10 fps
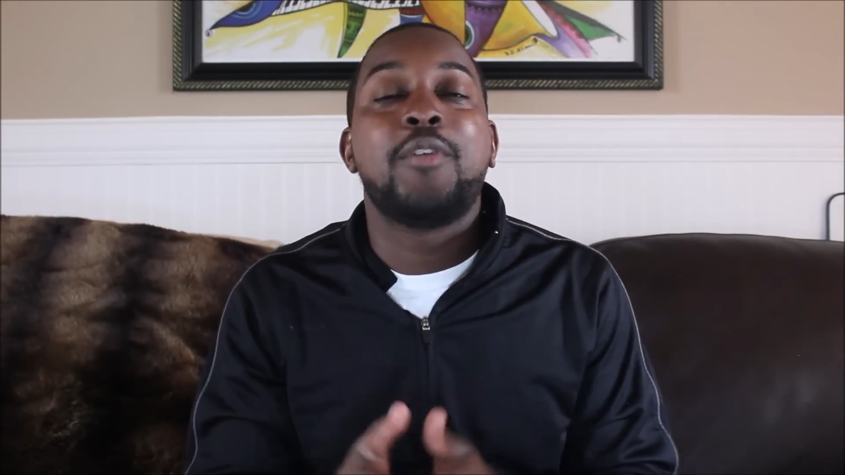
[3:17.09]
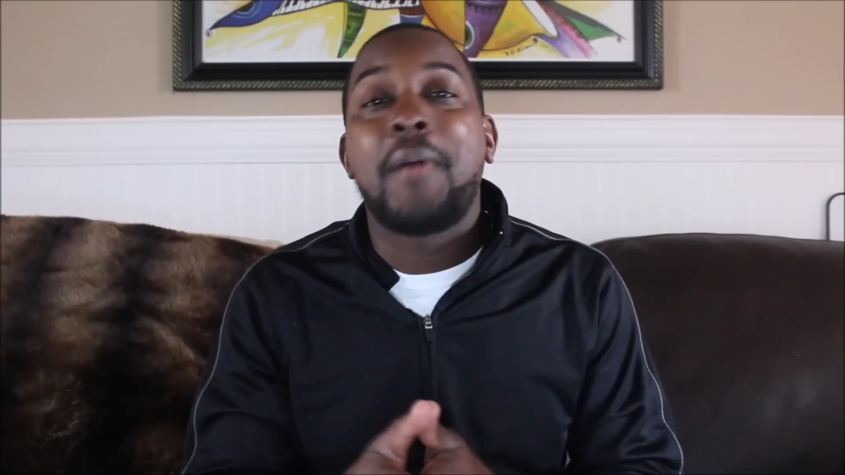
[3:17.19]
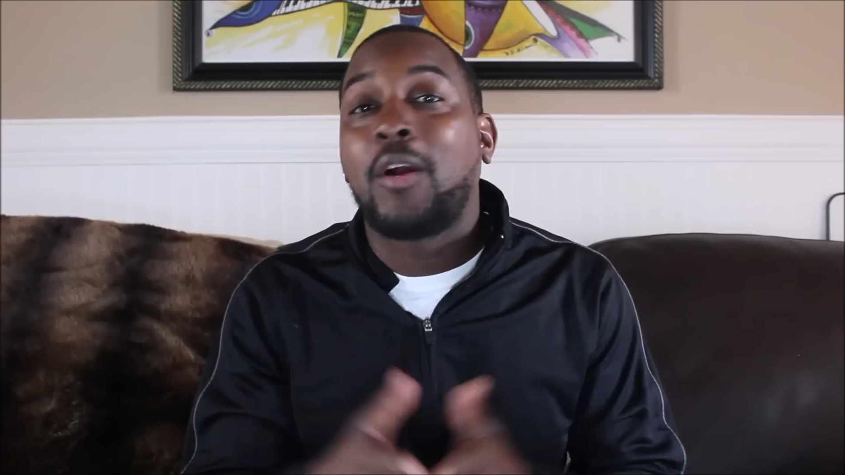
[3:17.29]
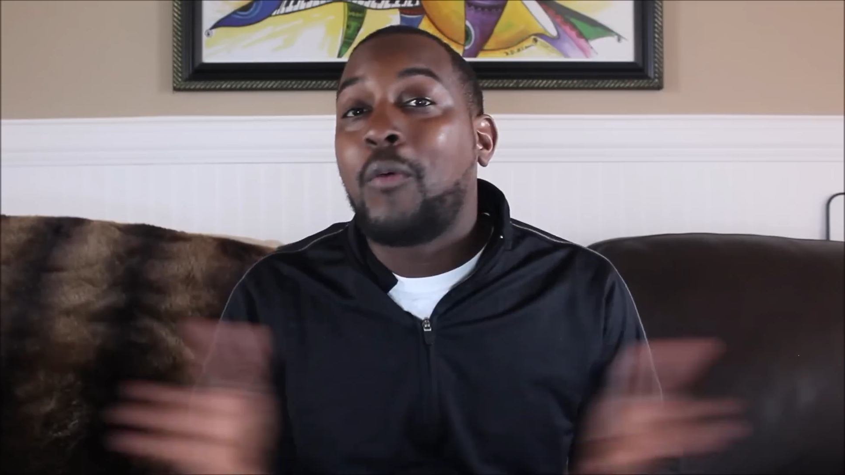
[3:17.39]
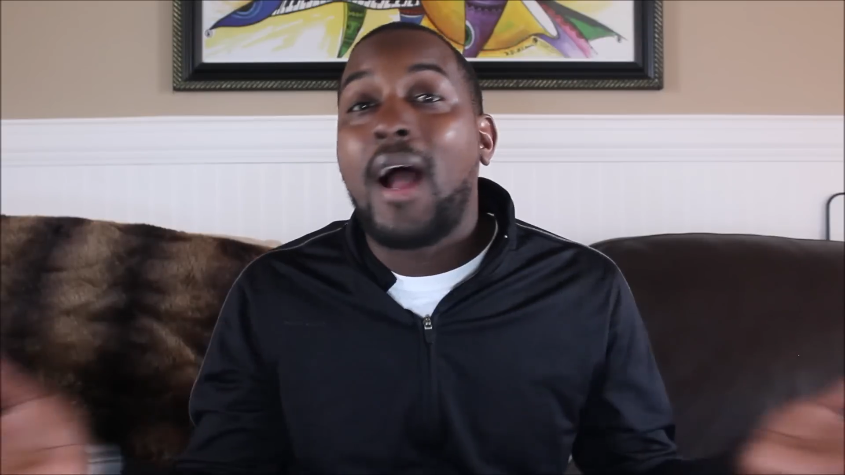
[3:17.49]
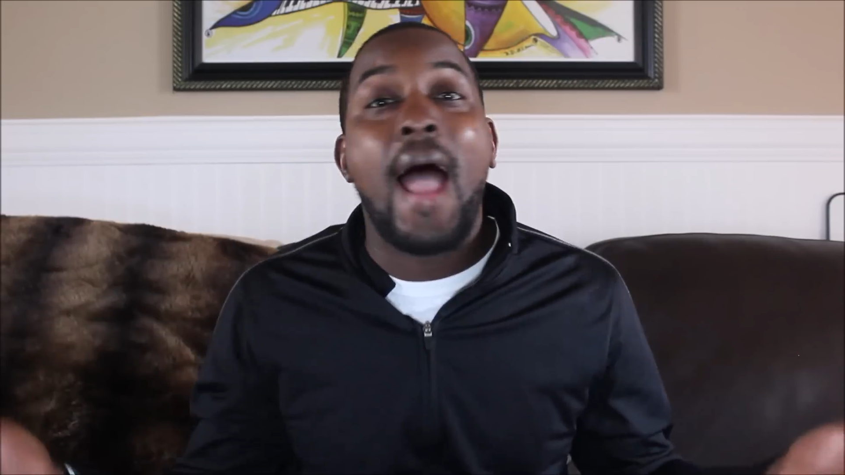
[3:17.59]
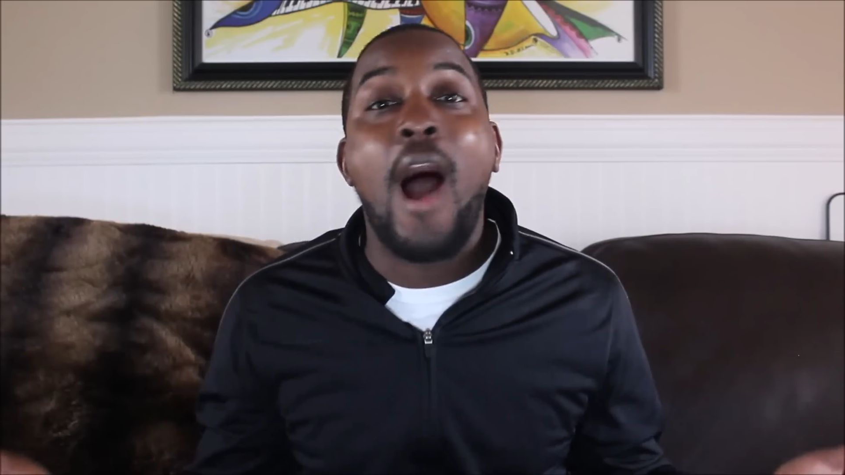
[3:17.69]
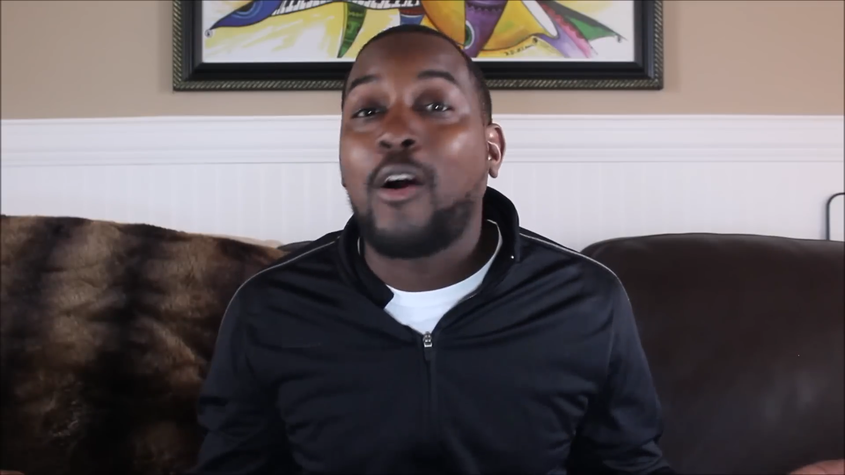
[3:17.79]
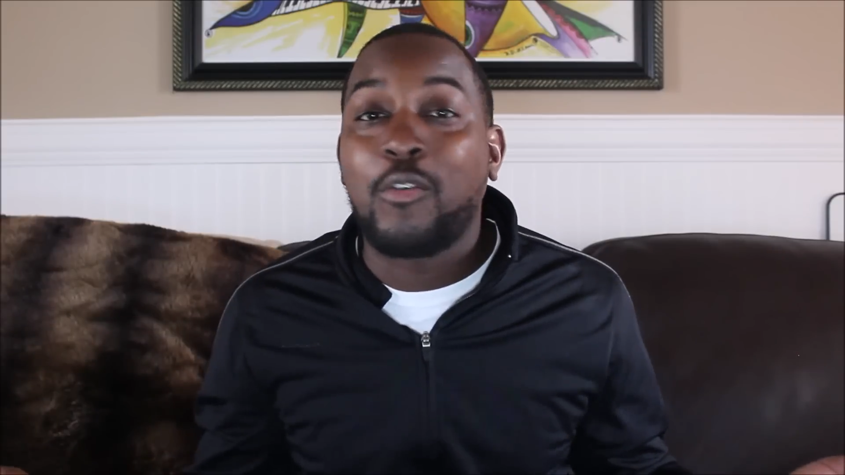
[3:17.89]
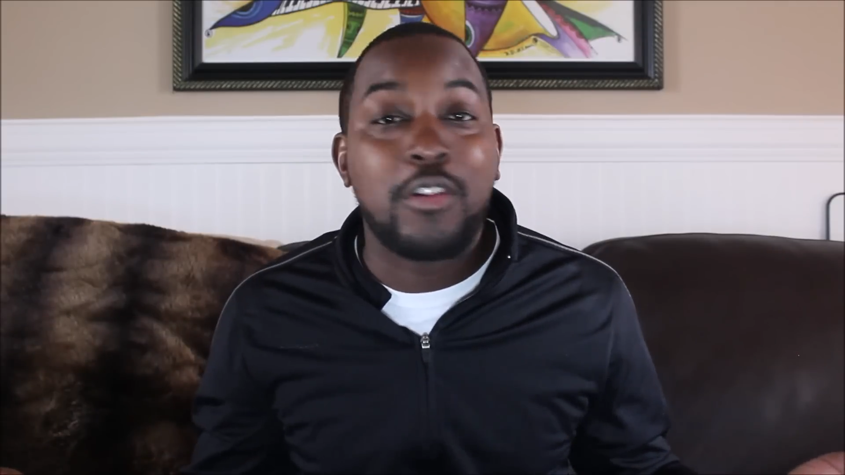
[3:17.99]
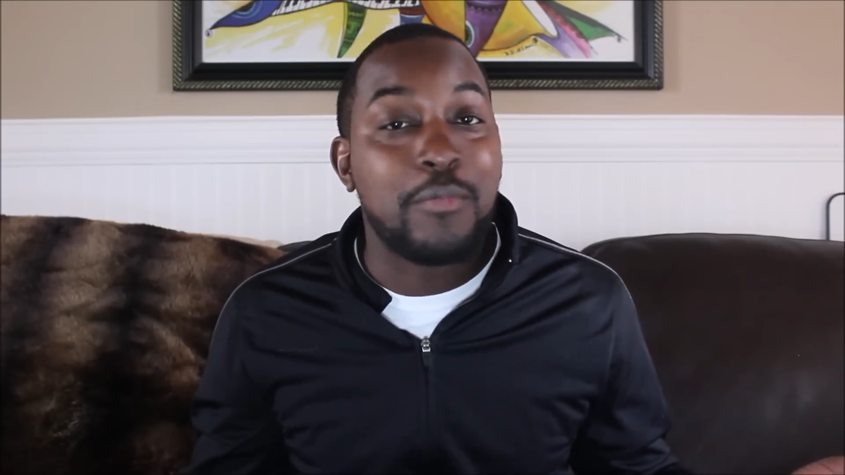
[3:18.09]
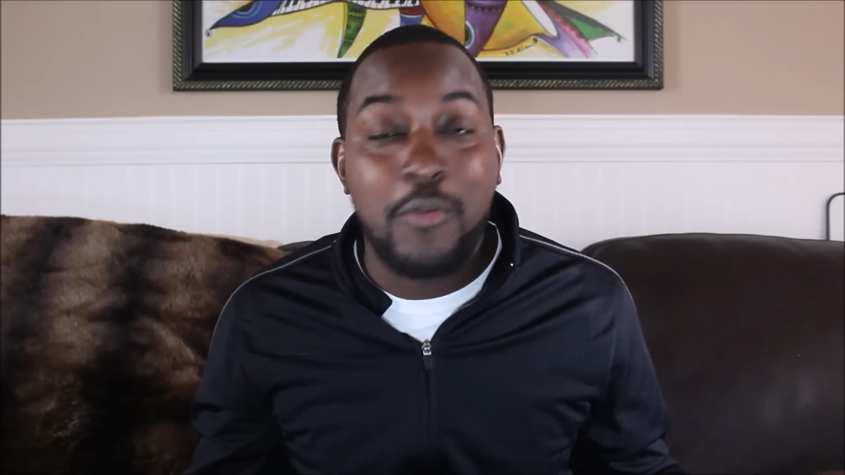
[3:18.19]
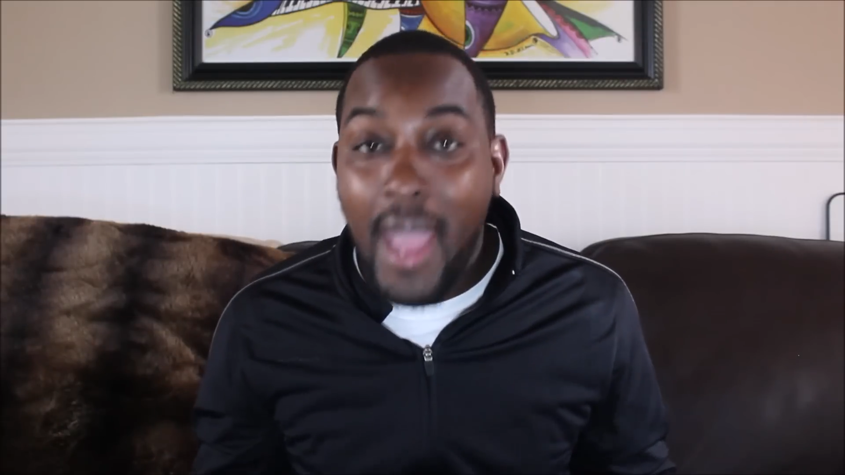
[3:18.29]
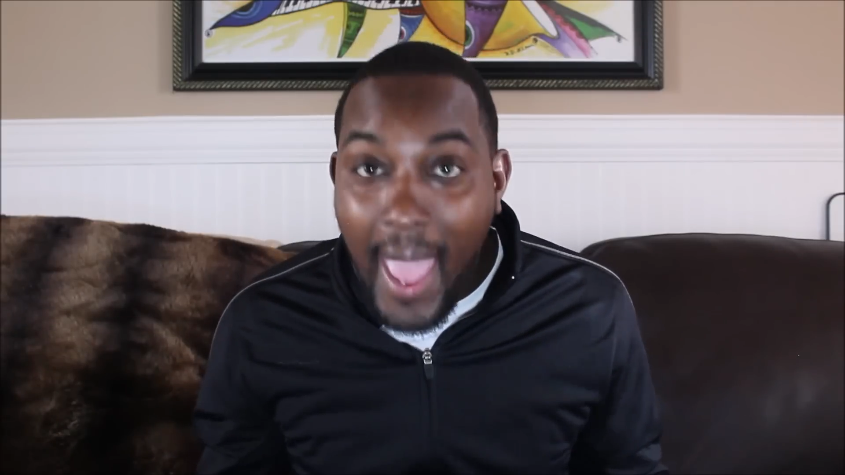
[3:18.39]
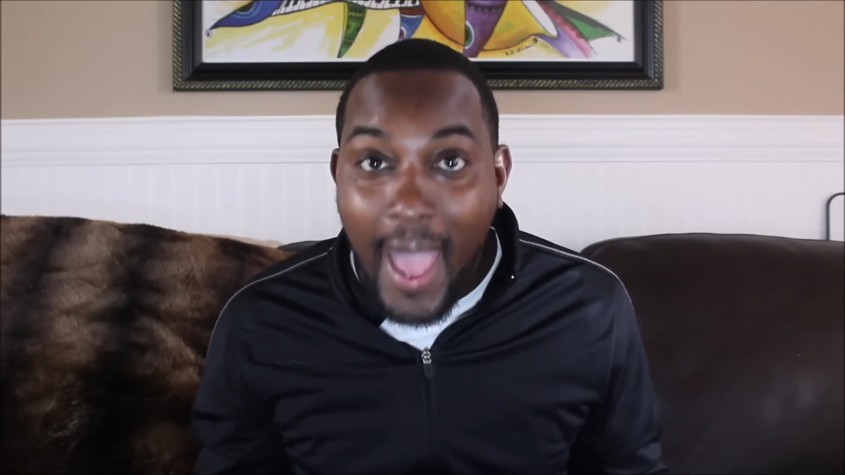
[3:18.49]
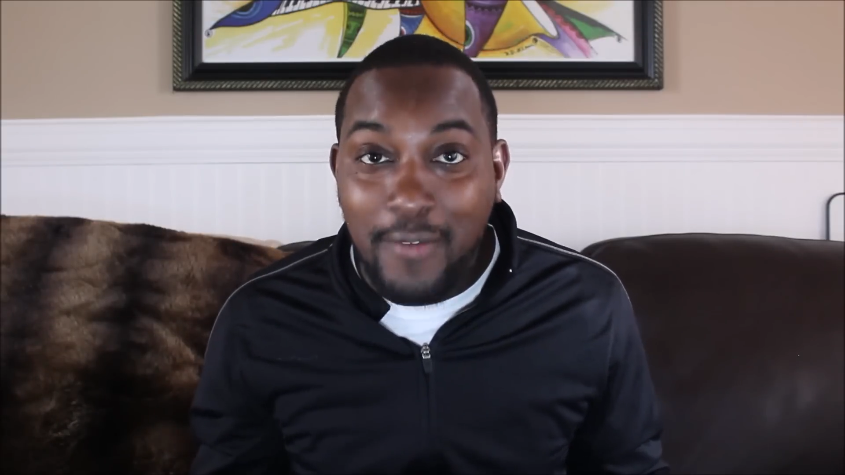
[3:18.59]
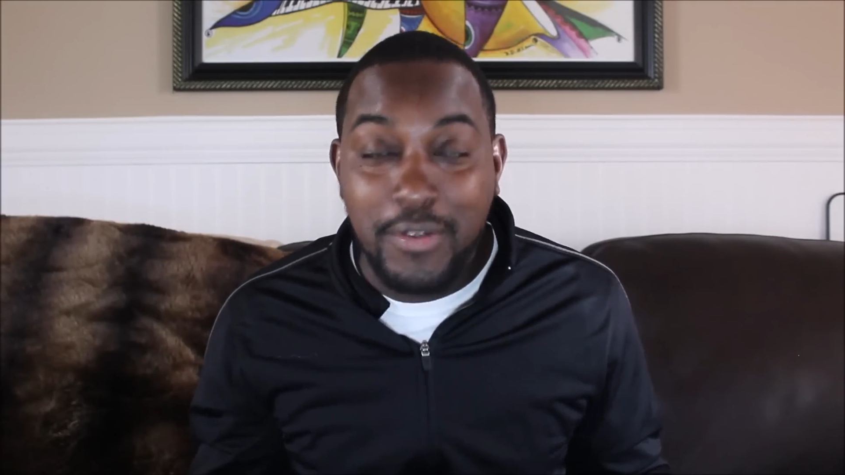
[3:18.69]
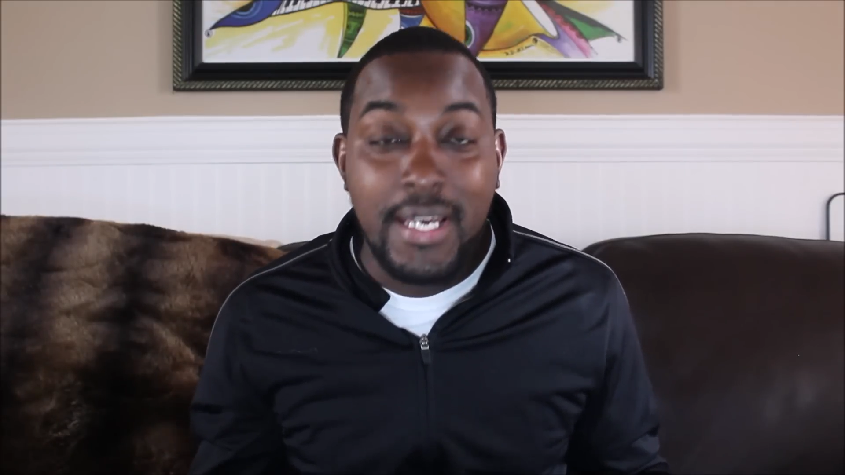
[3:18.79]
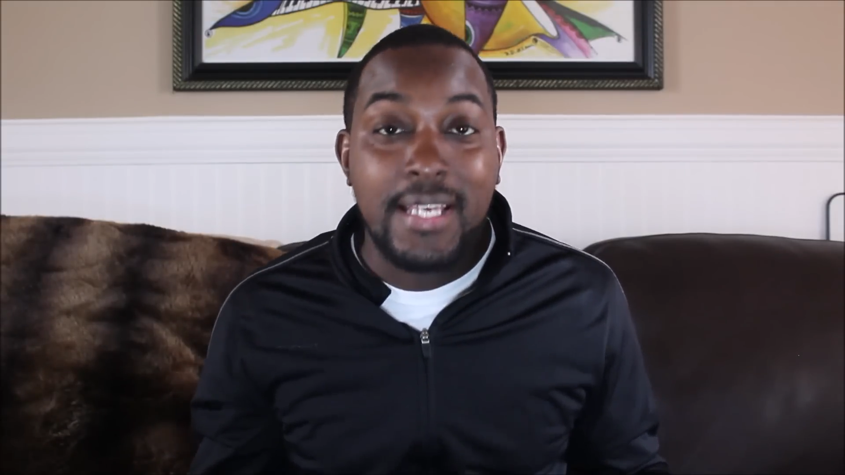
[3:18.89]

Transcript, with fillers: no matter what algorithm you have.